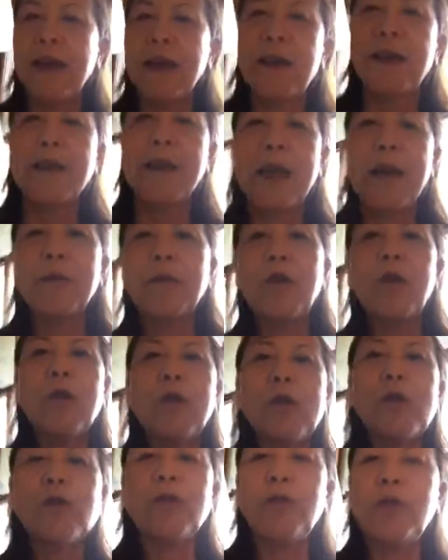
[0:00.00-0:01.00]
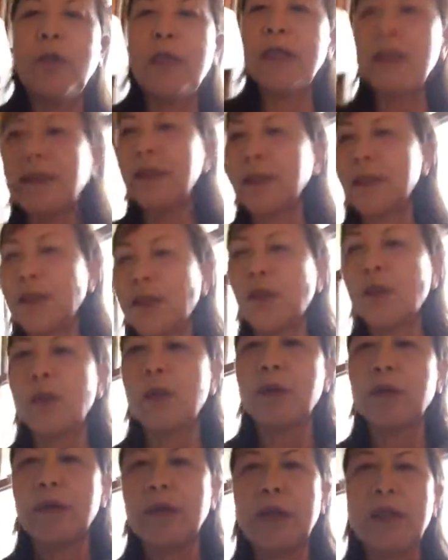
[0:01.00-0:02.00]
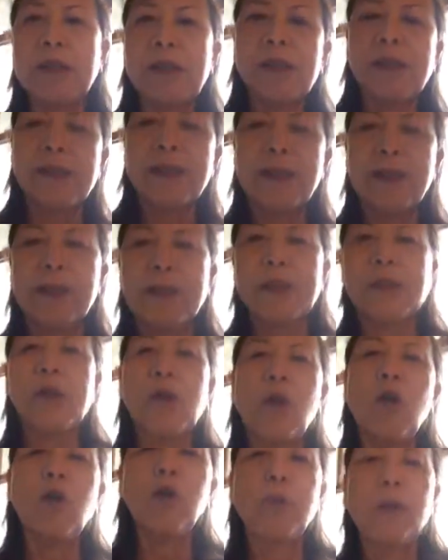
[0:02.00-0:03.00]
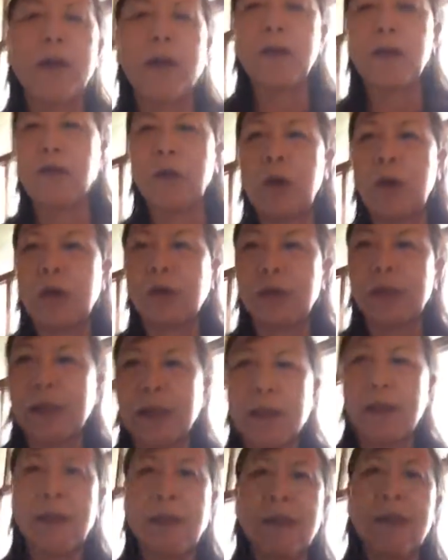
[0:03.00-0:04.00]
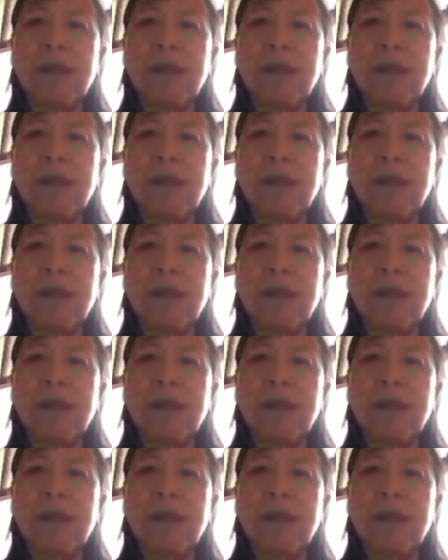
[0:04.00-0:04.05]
and I'm going to read the story Stella's Opa wrote